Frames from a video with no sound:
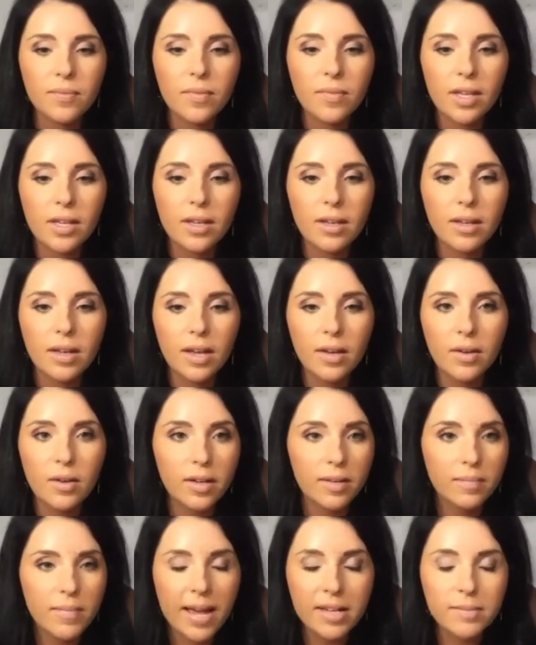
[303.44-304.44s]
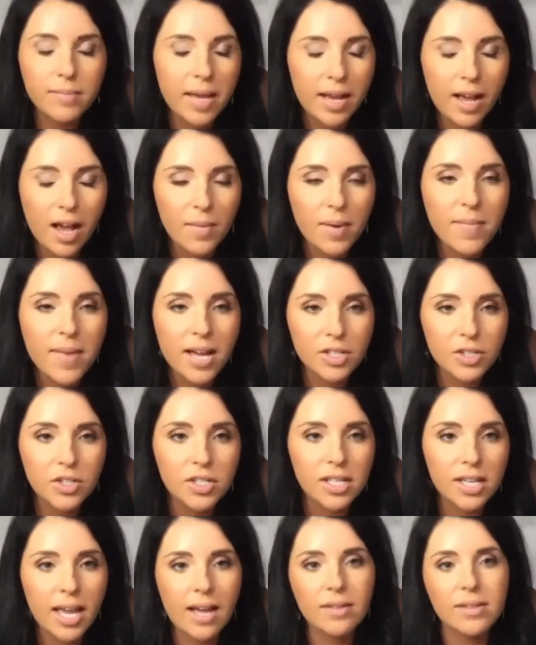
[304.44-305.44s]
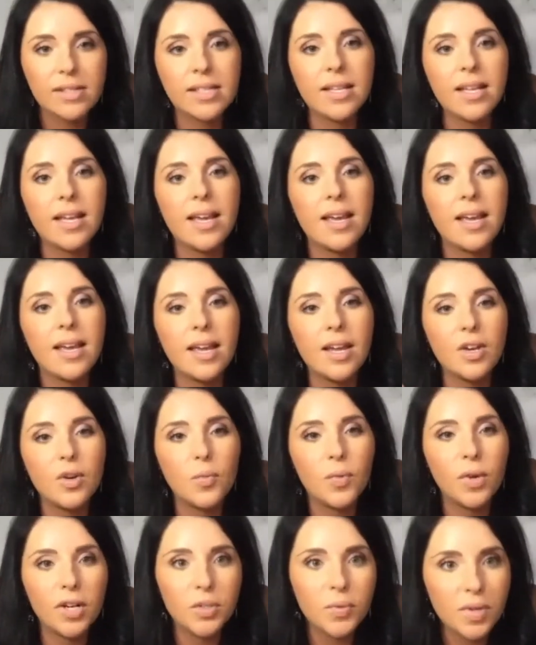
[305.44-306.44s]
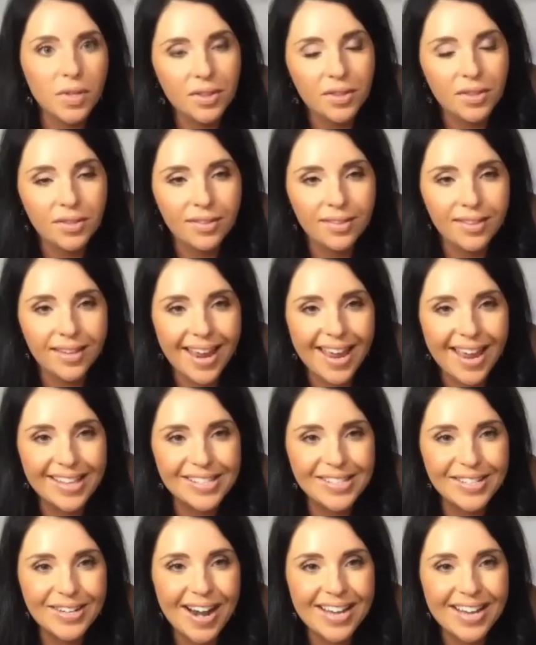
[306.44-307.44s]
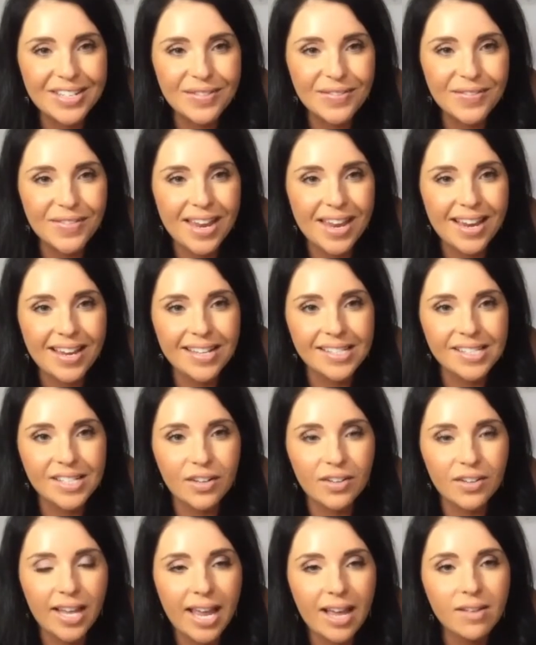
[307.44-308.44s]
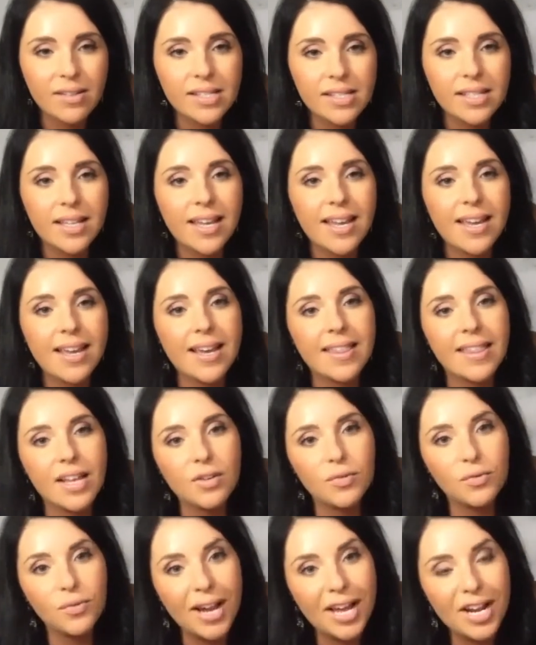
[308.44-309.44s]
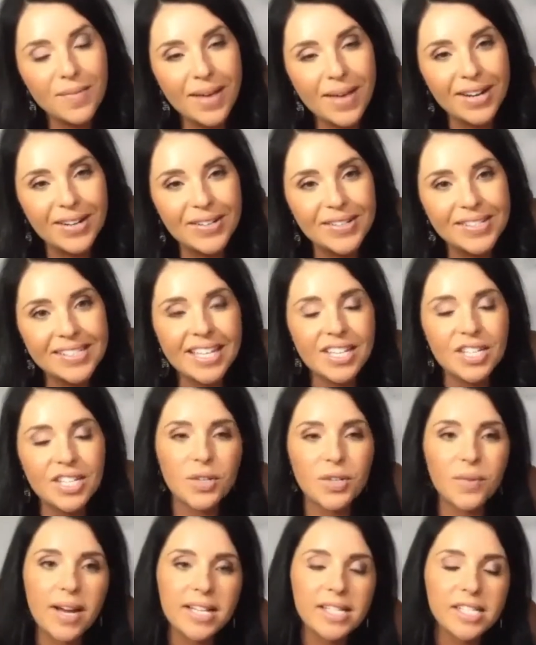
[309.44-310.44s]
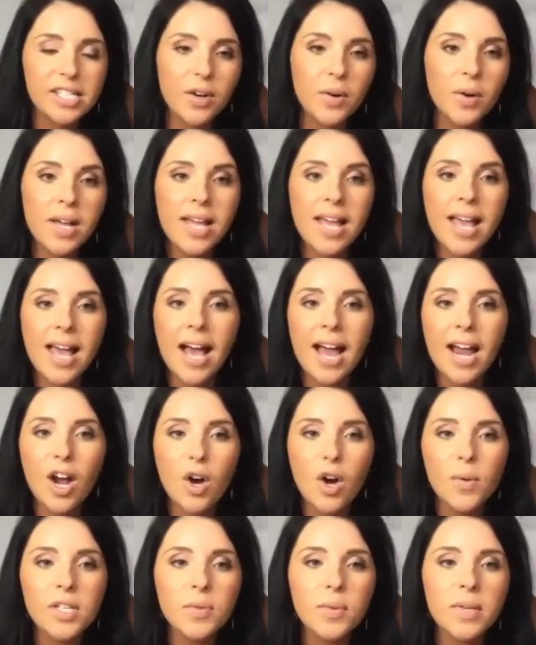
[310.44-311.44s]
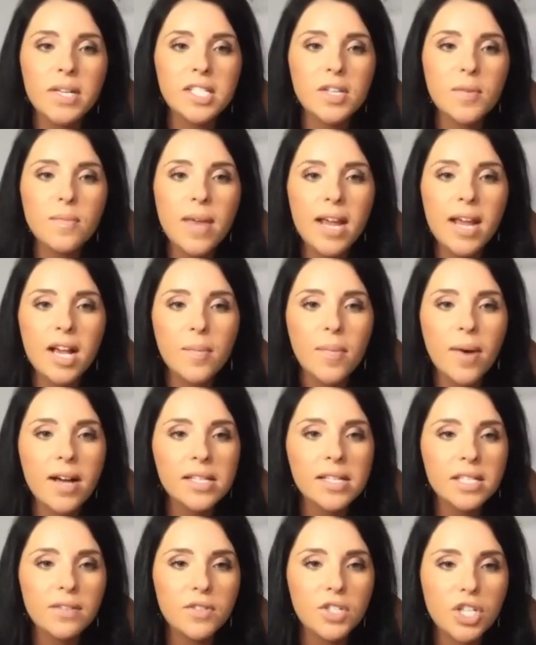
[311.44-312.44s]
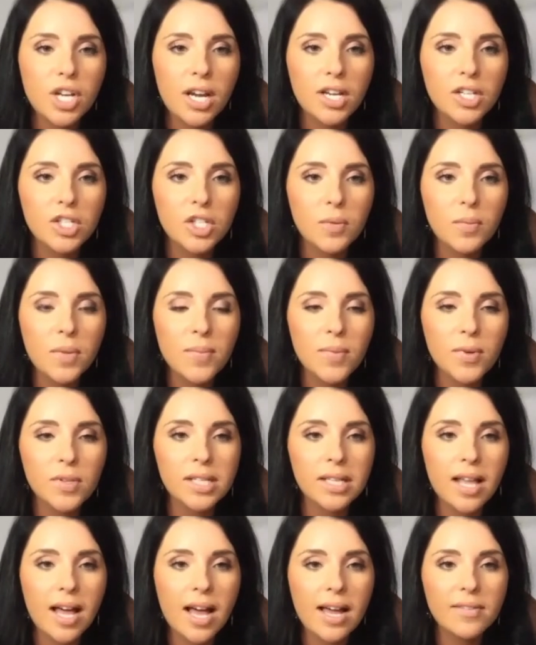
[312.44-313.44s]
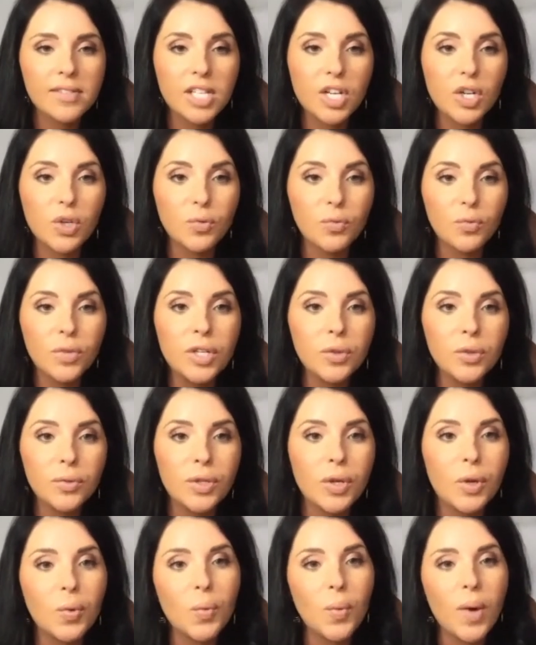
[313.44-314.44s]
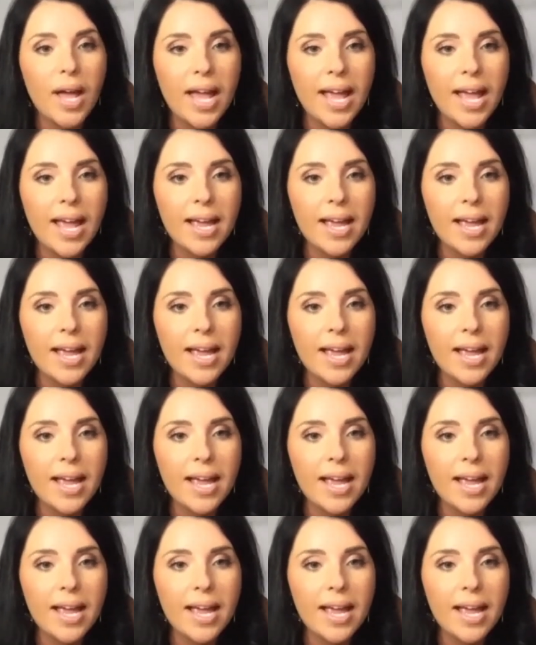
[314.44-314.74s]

I got my master's in counseling and worked with the cancer end of things on counseling, and then ran a medical center, right? So I always wanted to make a positive change in people's lives in a real way.